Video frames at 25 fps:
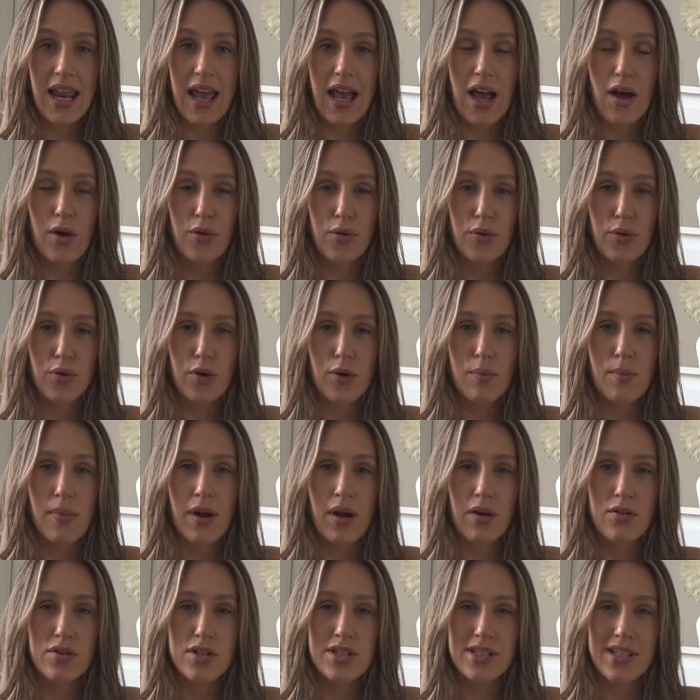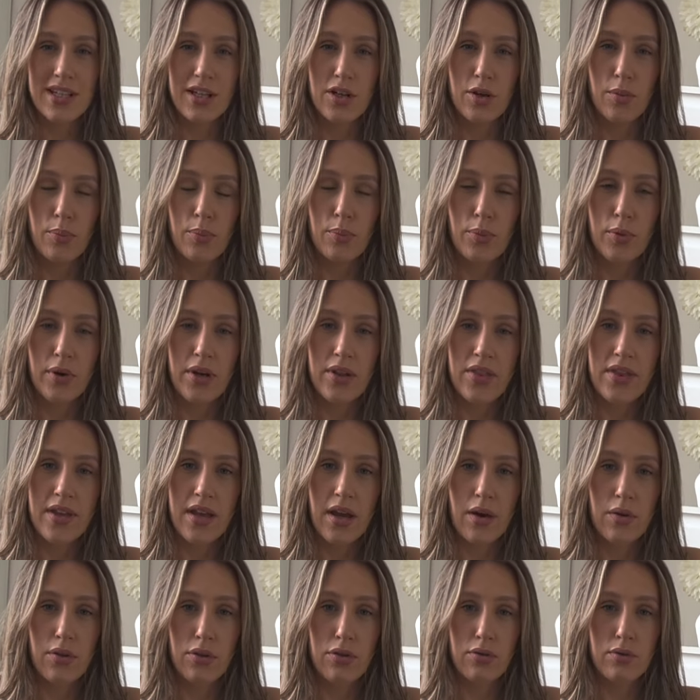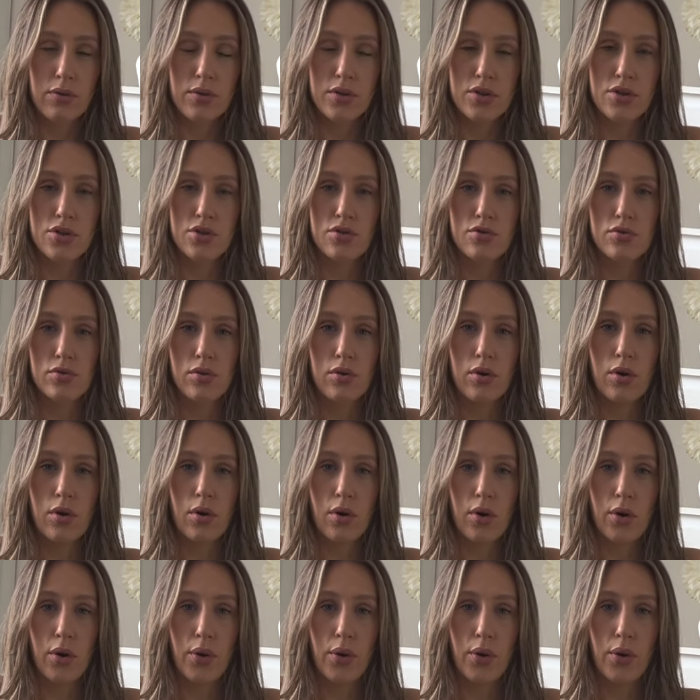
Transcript: out through your mouth. It's like you're breathing out through a straw.